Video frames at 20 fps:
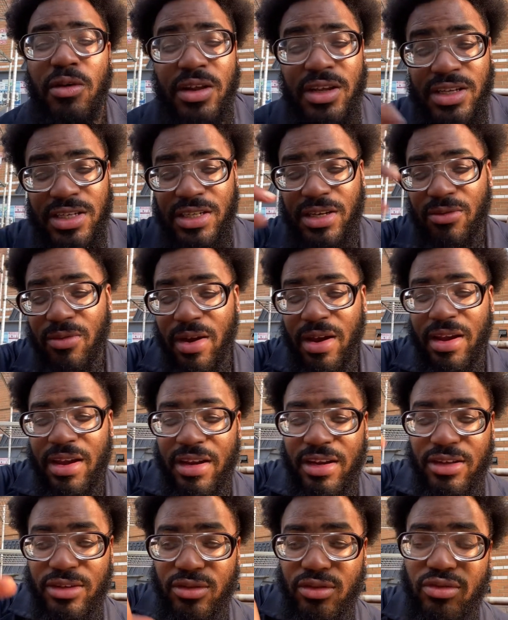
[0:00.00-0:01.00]
This shit right here,
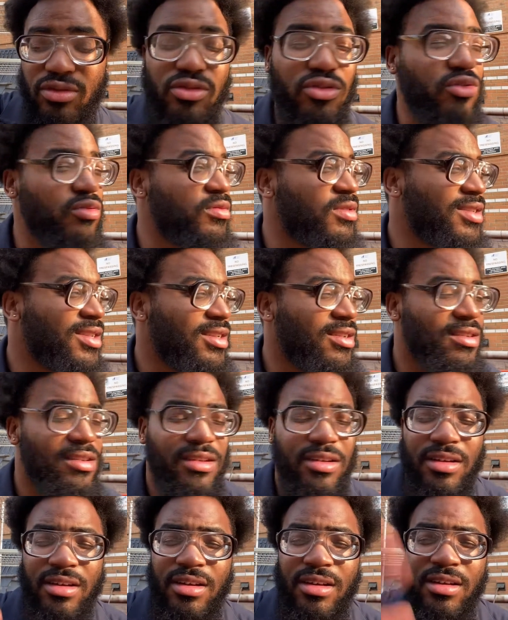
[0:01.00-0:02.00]
this YouTube
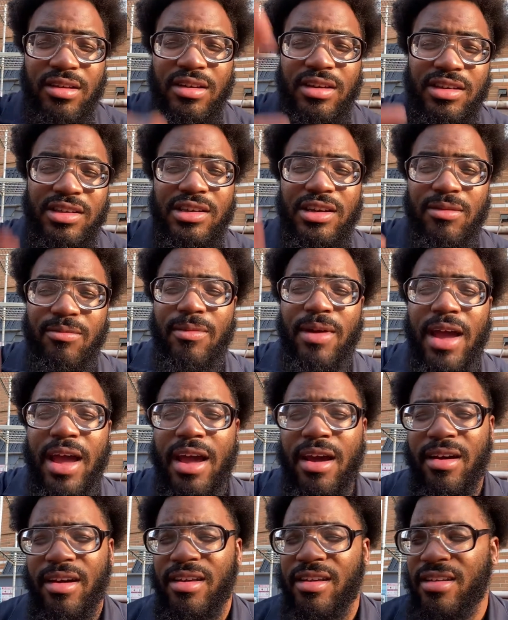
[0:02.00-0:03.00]
shit, this shit
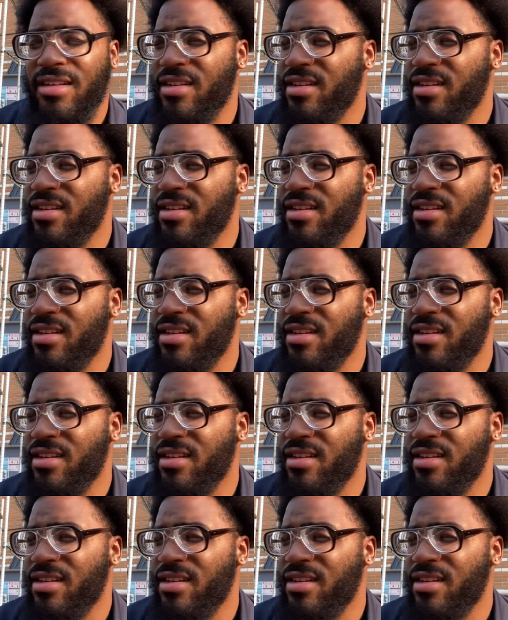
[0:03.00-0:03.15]
mine.